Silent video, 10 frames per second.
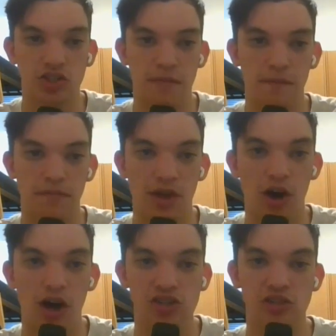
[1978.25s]
So
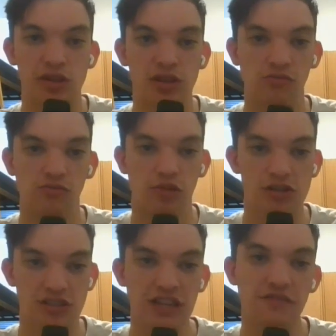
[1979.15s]
awesome in the
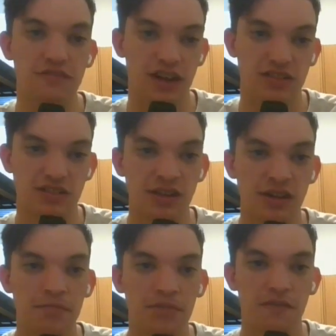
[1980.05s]
run defense.
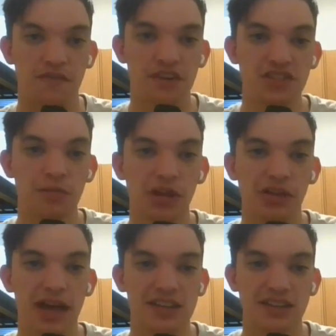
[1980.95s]
Visibly
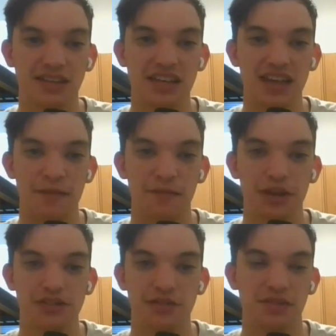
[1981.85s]
lacks elite hip
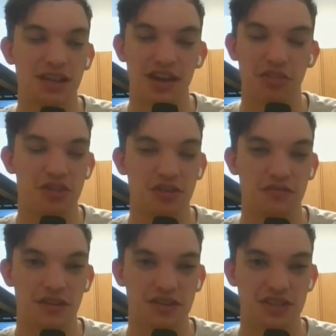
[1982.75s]
flexibility. I think he
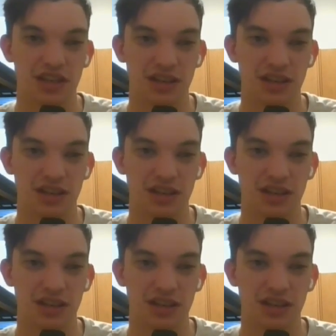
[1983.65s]
can fix